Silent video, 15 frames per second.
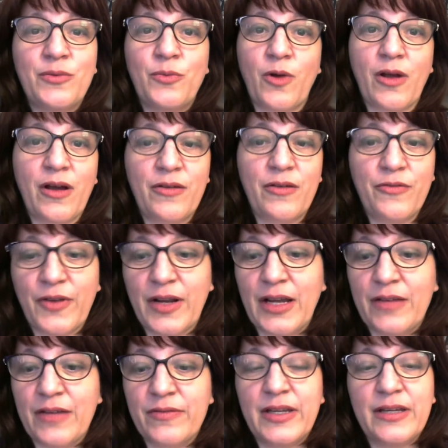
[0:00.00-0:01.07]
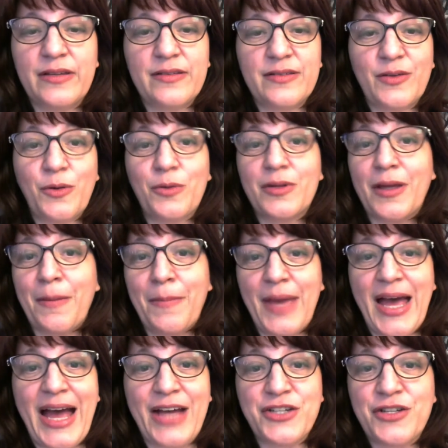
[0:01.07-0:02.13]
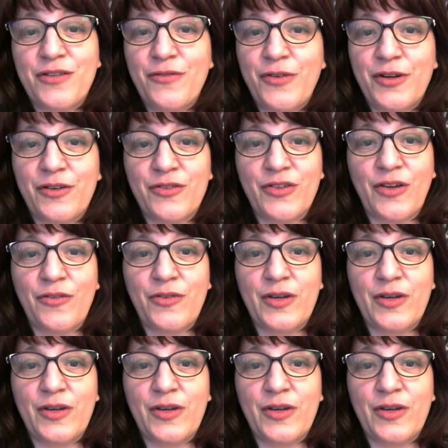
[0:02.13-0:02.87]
work on forgiveness, hold compassion for yourself